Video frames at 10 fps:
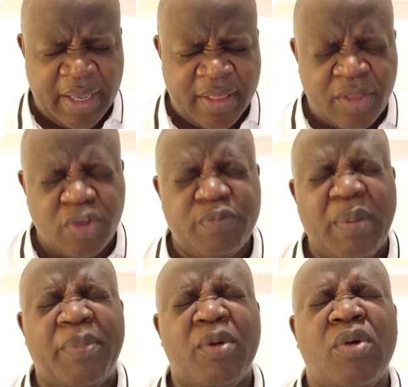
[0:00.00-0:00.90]
There are those
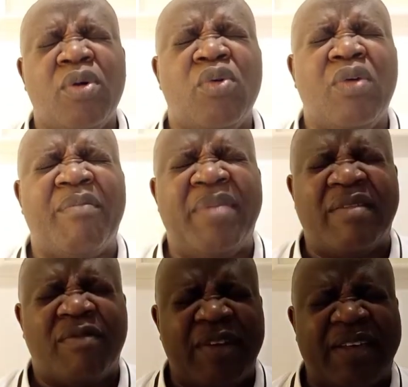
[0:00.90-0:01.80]
people who have
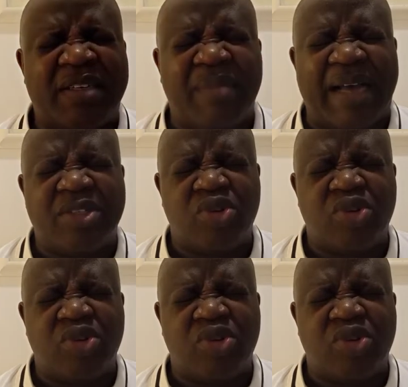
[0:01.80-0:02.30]
been victimized